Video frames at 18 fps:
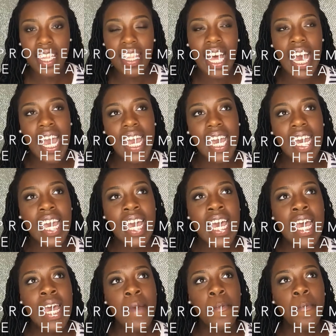Like,
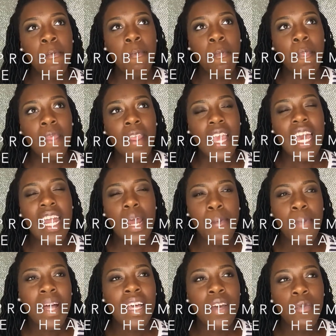and
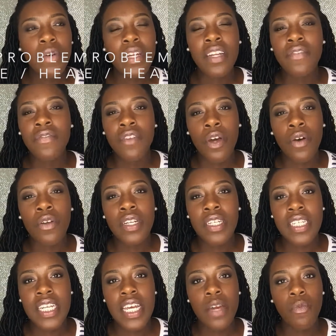I probably wouldn't have
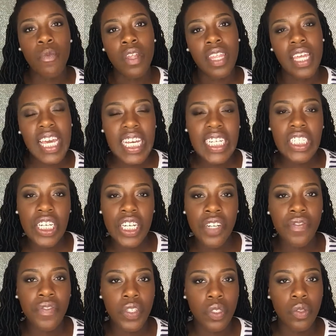noticed it with each
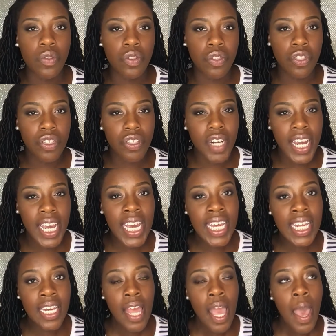individual
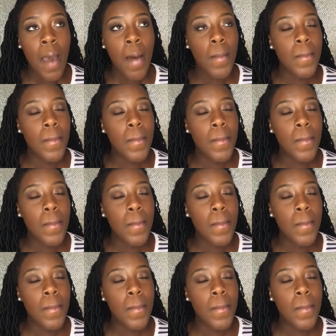strand,